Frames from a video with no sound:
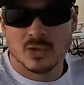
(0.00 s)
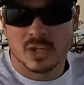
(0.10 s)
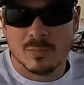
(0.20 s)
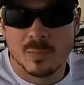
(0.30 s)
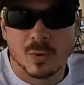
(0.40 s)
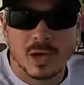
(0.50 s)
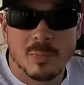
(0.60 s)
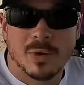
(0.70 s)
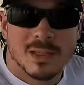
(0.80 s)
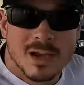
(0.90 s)
chicken and pork. I
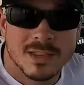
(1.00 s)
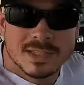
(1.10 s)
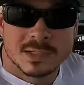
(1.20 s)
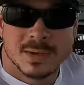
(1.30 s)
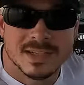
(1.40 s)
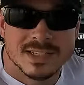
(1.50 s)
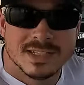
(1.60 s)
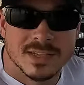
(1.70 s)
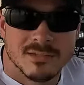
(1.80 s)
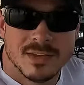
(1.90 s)
put a lot of the spicy
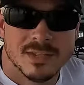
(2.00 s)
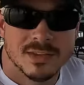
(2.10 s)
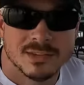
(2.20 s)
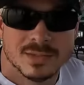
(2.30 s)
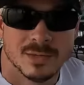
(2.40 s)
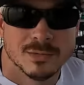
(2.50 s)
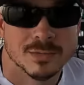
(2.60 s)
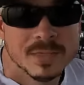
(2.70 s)
stuff on there, so.